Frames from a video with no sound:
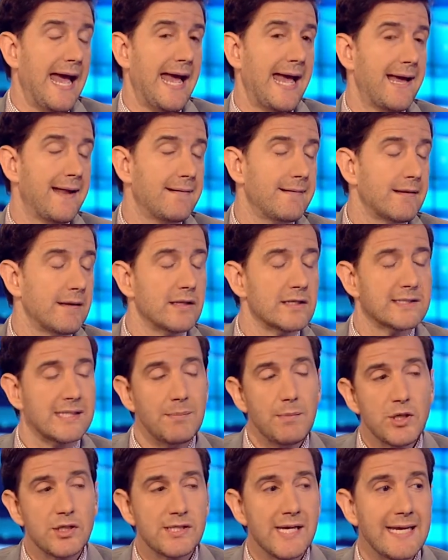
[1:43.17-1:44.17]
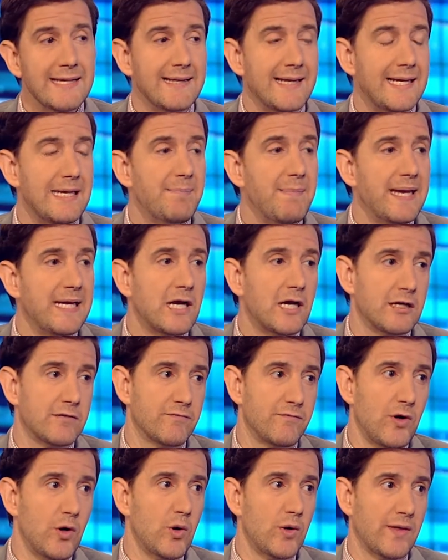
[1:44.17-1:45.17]
And some are saying that he may not
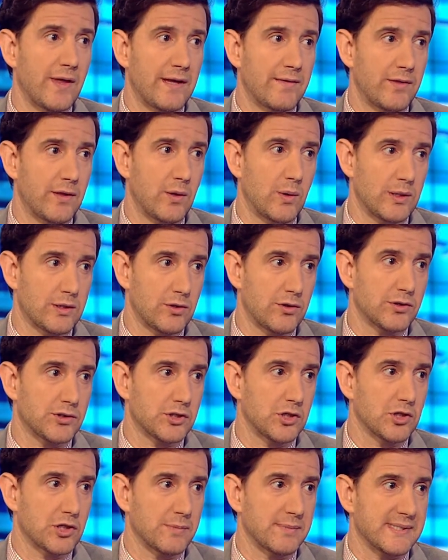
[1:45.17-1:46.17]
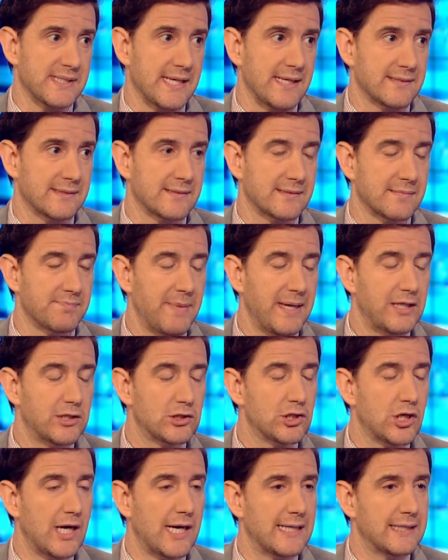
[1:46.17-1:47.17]
invoke that, though, under the circumstances, may
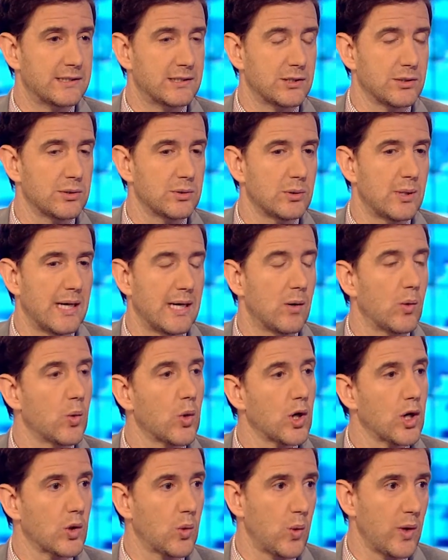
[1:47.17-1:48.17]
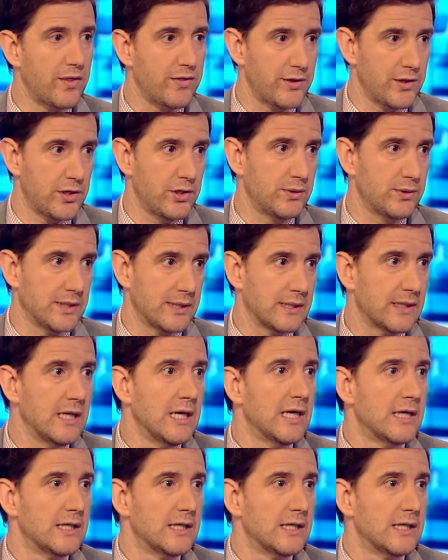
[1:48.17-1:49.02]
try to uh, work with the union